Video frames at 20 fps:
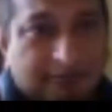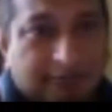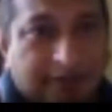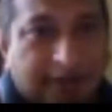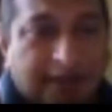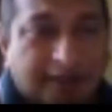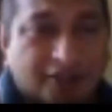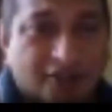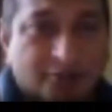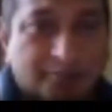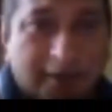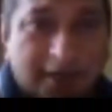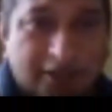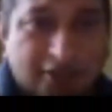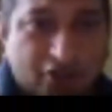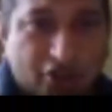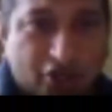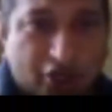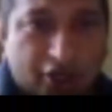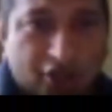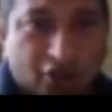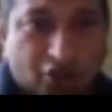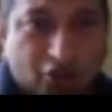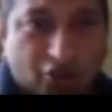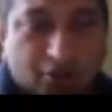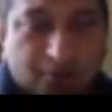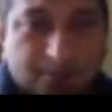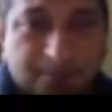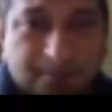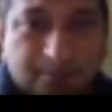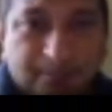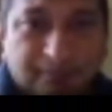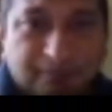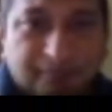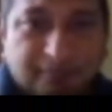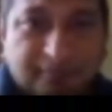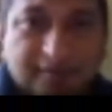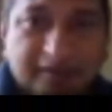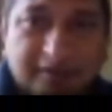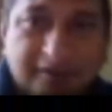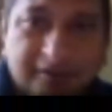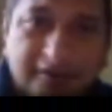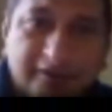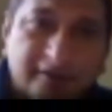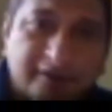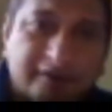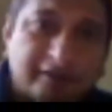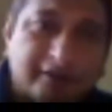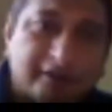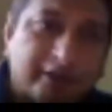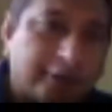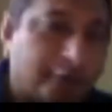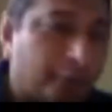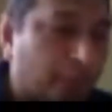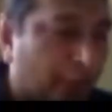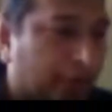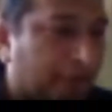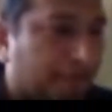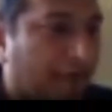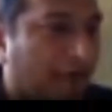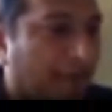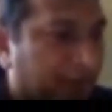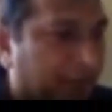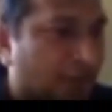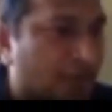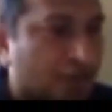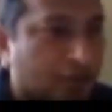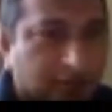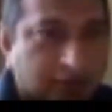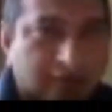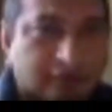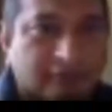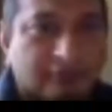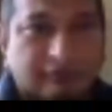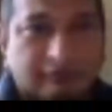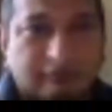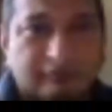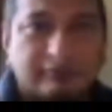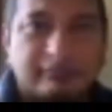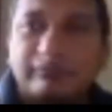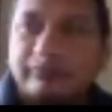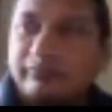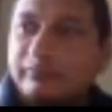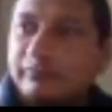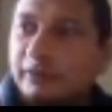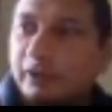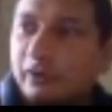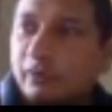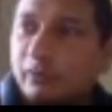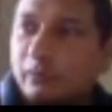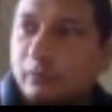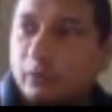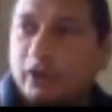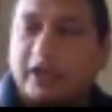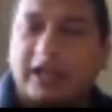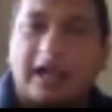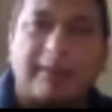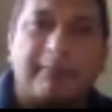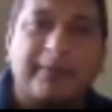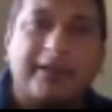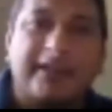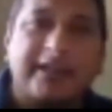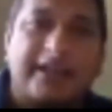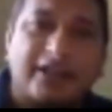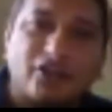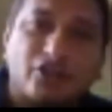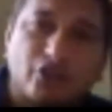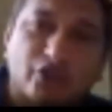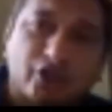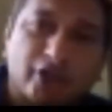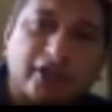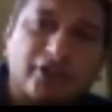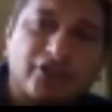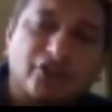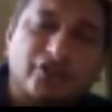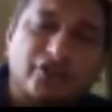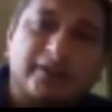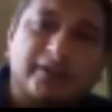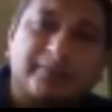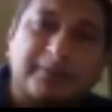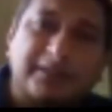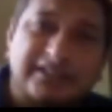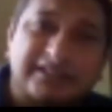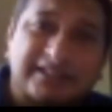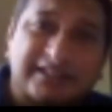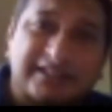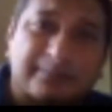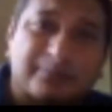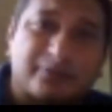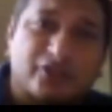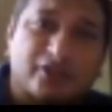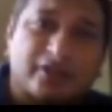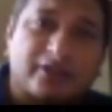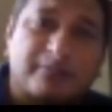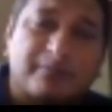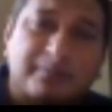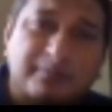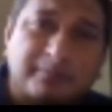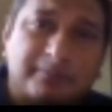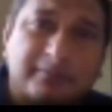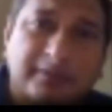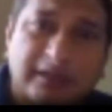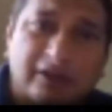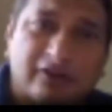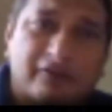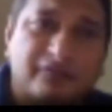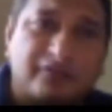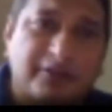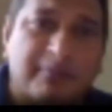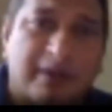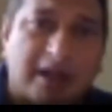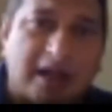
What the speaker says: Rates may change. New information would come in and change the perception of the